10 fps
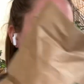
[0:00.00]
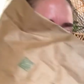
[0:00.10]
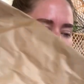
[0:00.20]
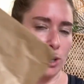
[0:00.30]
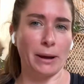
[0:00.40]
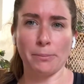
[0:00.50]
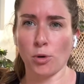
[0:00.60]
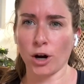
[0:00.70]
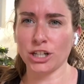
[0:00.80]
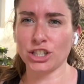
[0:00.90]
that was on my
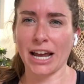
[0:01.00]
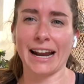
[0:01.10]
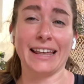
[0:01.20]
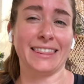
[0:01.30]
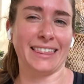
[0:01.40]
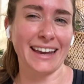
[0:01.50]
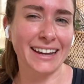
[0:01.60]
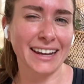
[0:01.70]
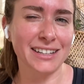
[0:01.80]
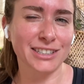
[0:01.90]
porch, and I
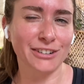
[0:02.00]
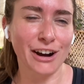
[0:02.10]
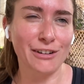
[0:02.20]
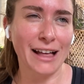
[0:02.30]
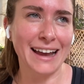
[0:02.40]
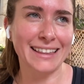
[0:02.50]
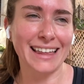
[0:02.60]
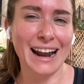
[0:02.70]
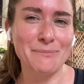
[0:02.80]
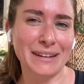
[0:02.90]
think it's a grow light
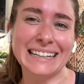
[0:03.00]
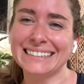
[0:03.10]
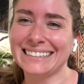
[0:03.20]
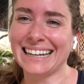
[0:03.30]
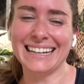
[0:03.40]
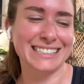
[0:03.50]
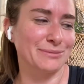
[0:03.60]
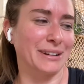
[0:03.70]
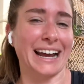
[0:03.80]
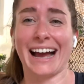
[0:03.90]
that I'm being
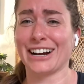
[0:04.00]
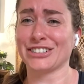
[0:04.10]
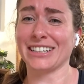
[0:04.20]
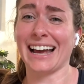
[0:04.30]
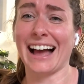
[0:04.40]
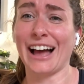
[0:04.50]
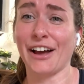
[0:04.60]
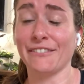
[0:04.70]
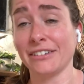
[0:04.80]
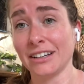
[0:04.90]
sent, but I actually
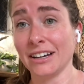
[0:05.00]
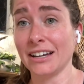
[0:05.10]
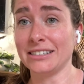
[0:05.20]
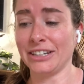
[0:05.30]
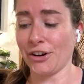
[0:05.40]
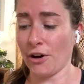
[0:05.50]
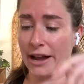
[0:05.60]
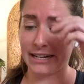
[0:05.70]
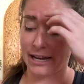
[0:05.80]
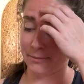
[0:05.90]
have zero
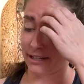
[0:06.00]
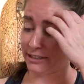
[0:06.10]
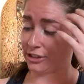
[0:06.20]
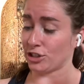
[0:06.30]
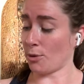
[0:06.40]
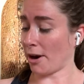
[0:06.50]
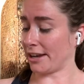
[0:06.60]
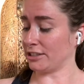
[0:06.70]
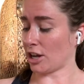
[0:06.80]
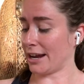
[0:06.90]
idea because there's no
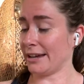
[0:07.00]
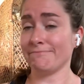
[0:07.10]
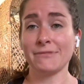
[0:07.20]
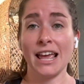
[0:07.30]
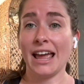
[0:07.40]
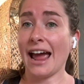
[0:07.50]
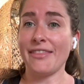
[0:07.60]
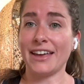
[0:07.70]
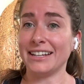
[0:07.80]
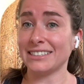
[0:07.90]
markings on it
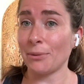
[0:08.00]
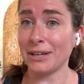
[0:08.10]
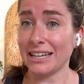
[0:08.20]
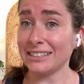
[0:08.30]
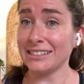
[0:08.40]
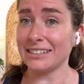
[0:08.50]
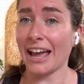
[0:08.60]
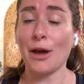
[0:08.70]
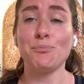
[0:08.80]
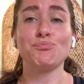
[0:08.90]
and they didn't tell me they sent it yet.